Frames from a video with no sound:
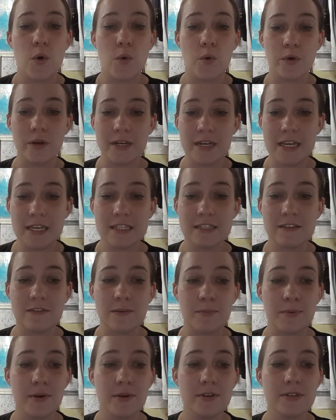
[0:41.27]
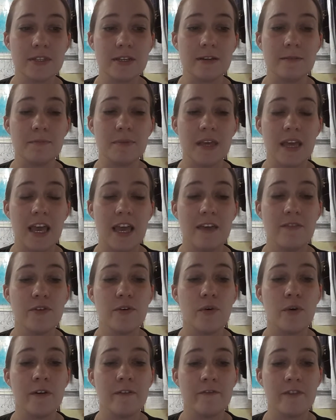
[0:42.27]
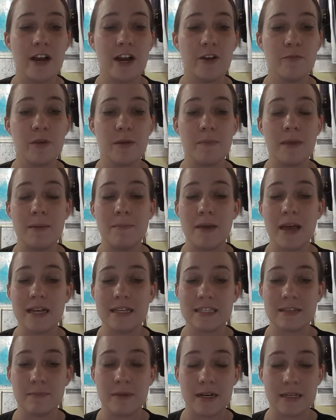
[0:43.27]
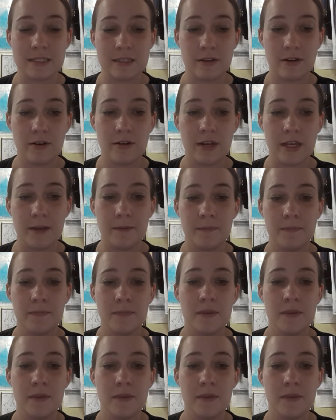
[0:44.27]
or needs of the person, behavior, or environment may maximize learning.